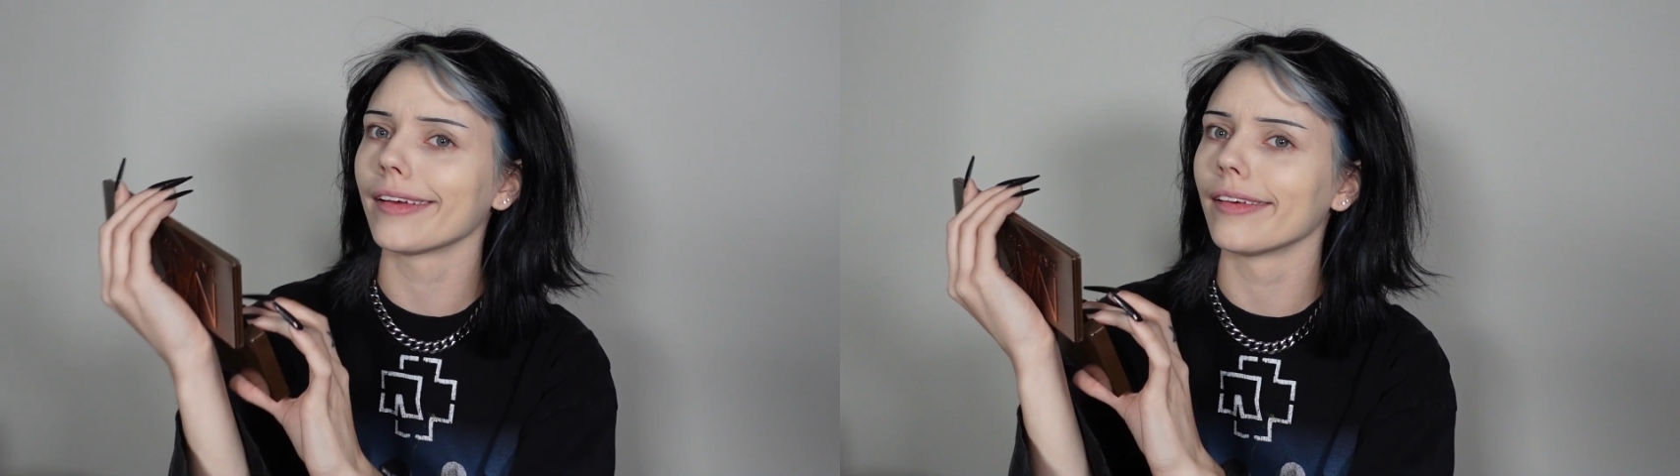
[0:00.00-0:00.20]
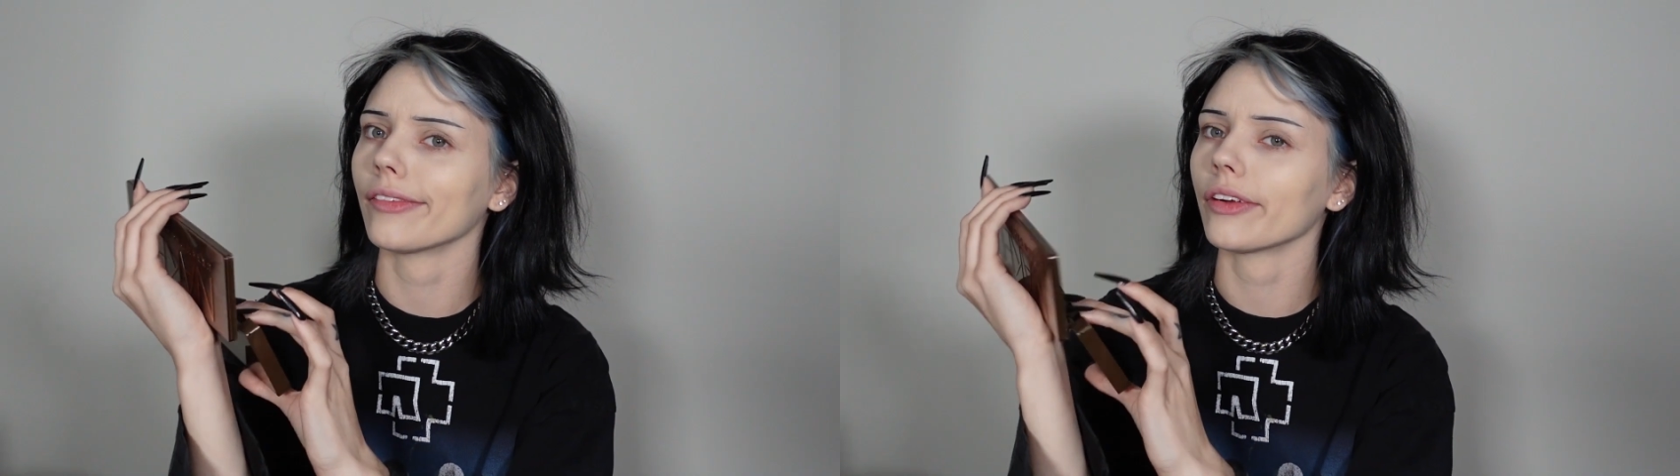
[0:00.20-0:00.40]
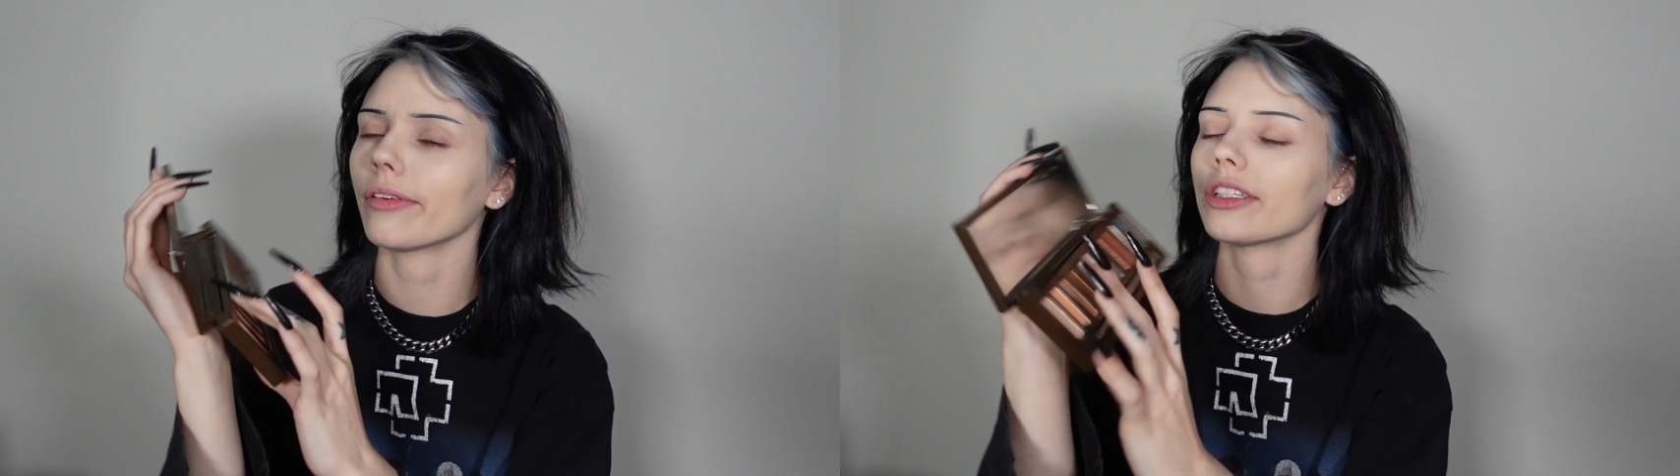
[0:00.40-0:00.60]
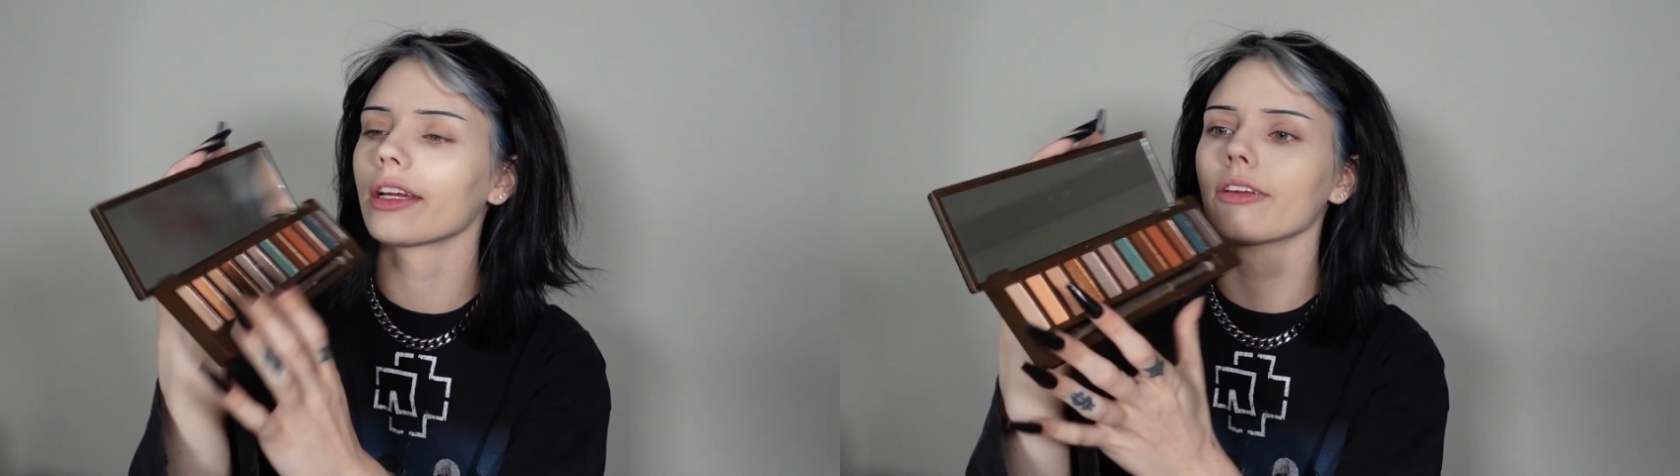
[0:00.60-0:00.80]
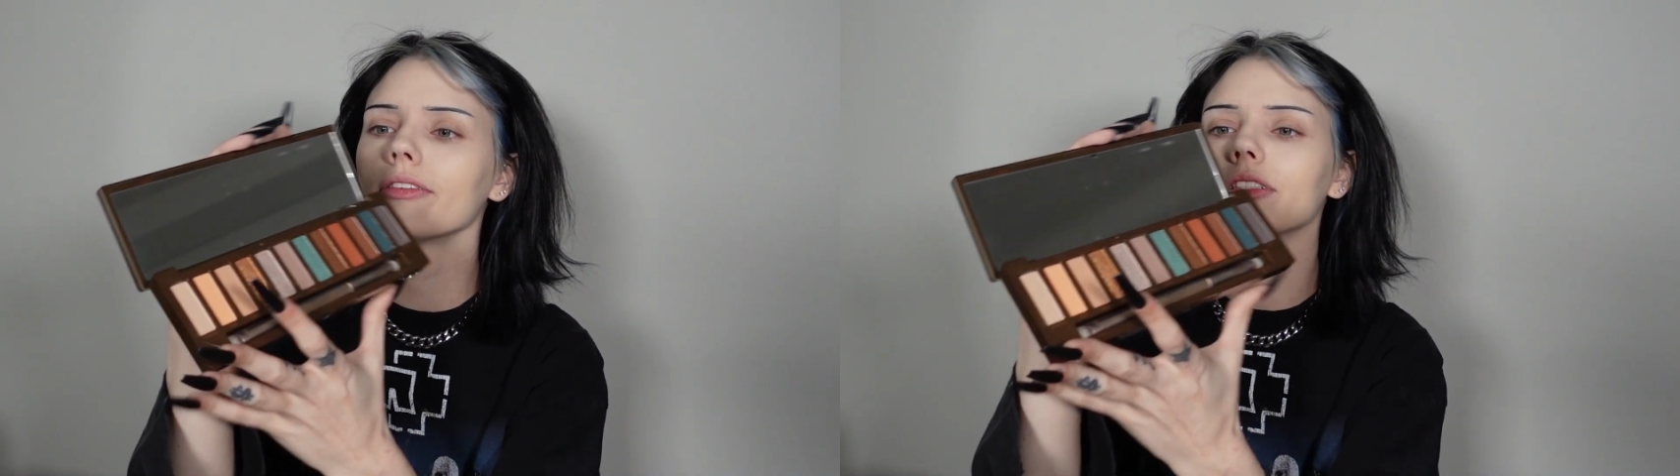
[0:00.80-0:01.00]
ever, which
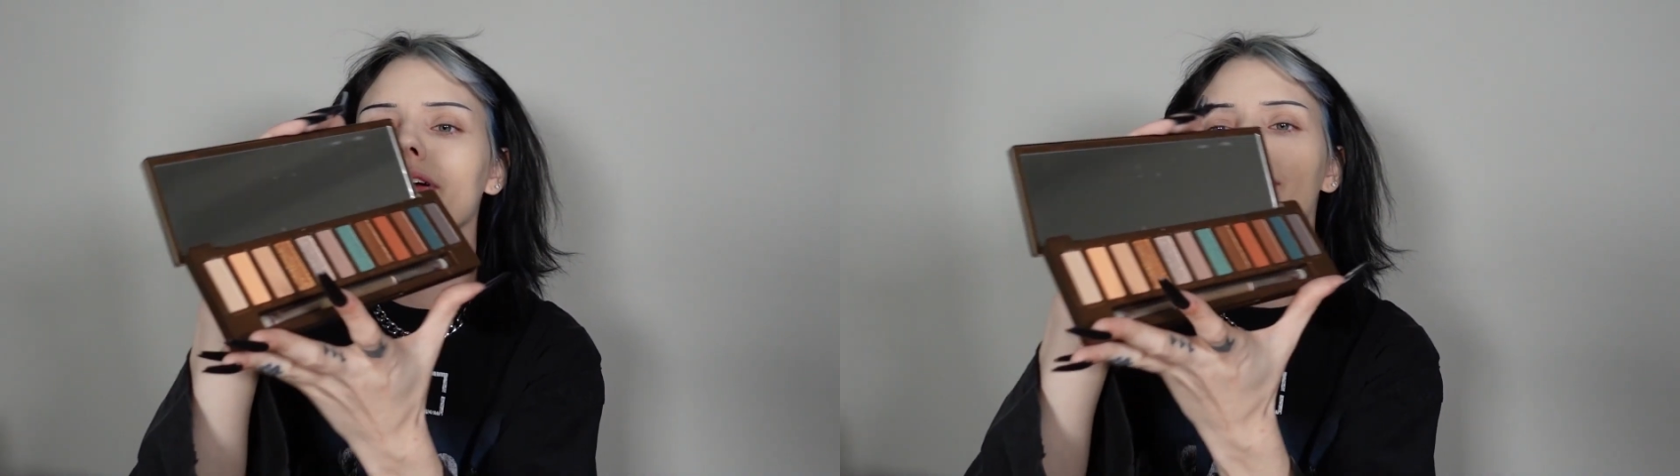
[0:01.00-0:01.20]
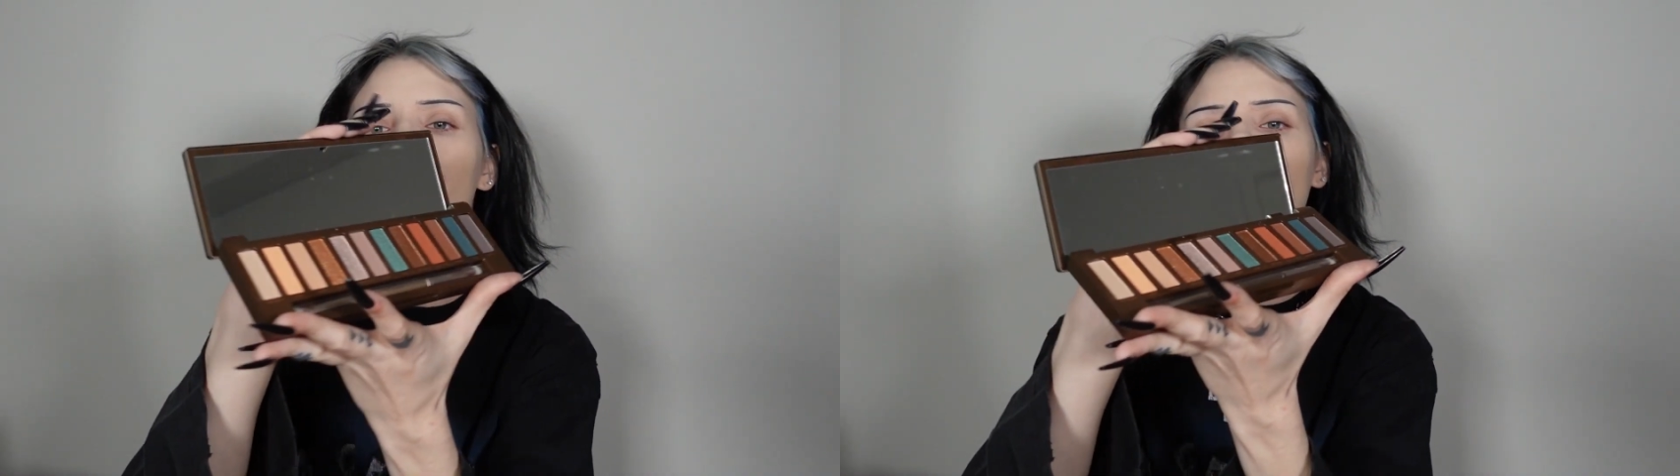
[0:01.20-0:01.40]
I know is hard to